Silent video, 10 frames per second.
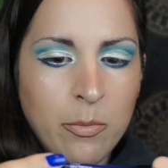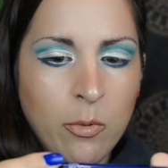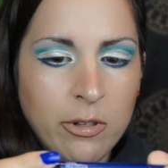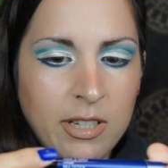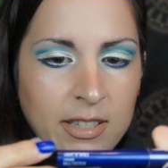
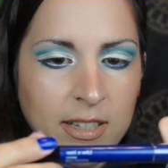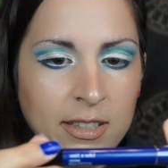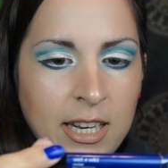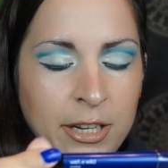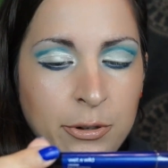
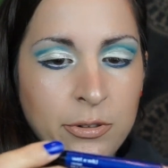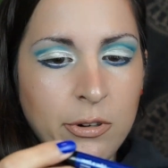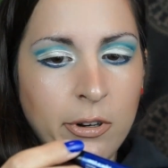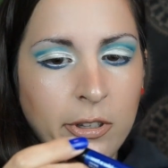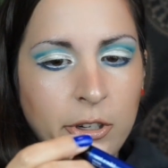multi-stick that I used
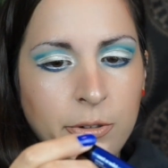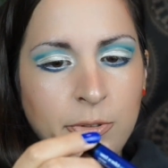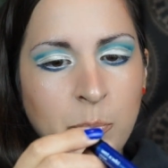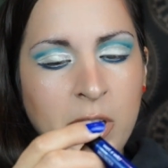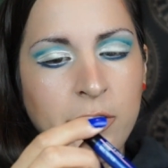earlier
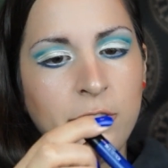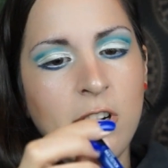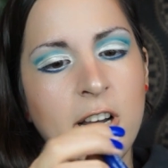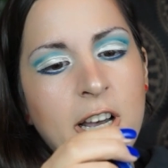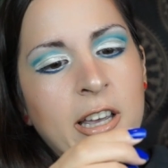from my under eye,